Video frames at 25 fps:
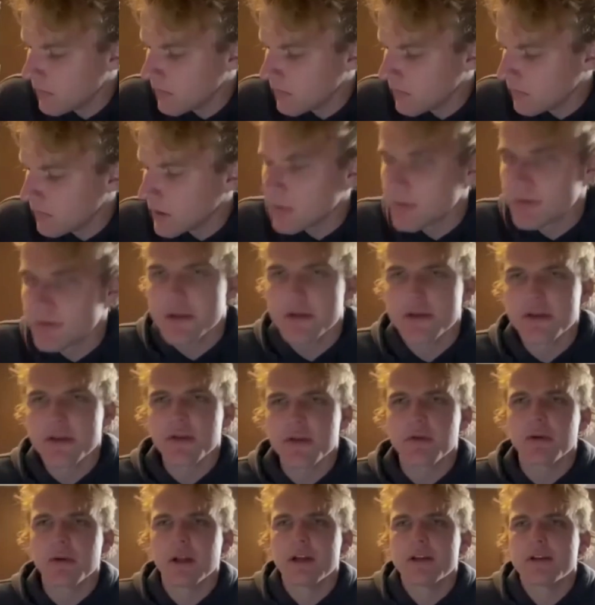like, was this a
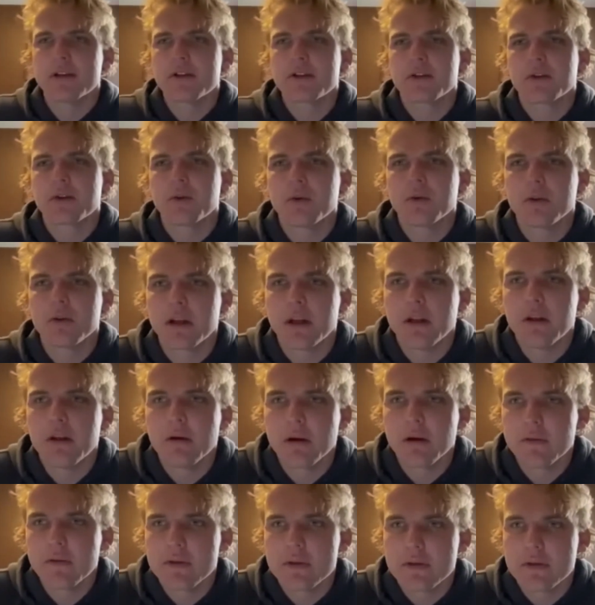religious school? Like, you
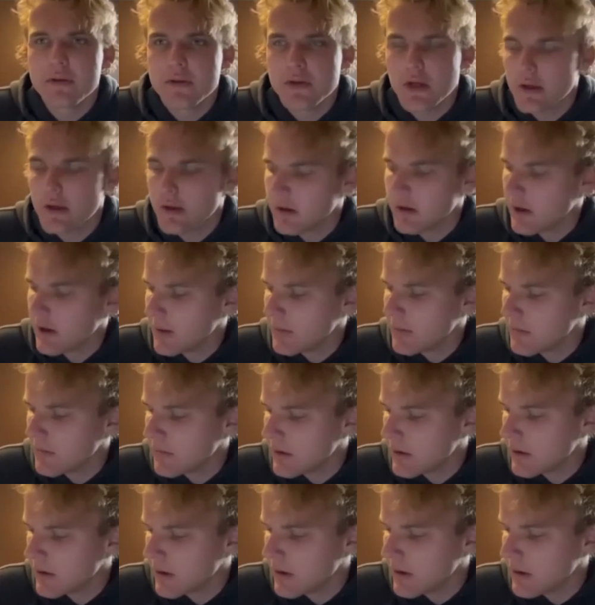don't have to say the name of
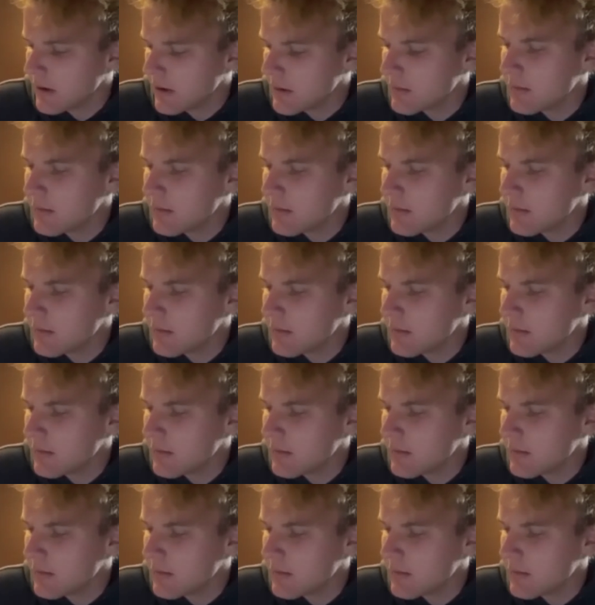it or anything,